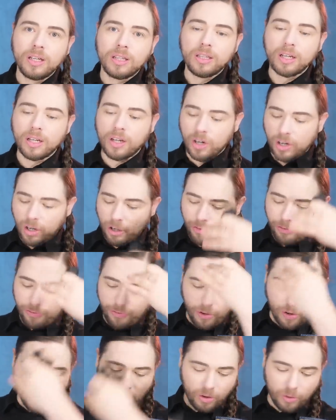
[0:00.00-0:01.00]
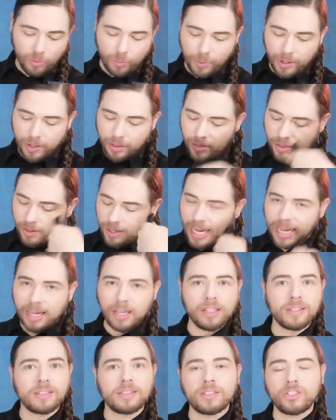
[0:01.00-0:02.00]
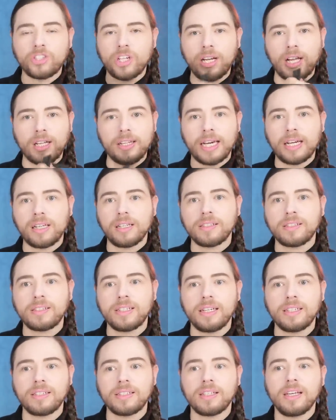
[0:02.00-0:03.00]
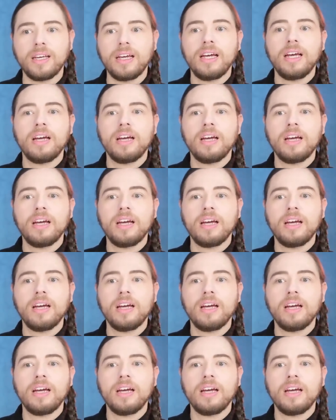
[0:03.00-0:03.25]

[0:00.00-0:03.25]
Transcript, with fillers: the girl full with Chanel necklaces,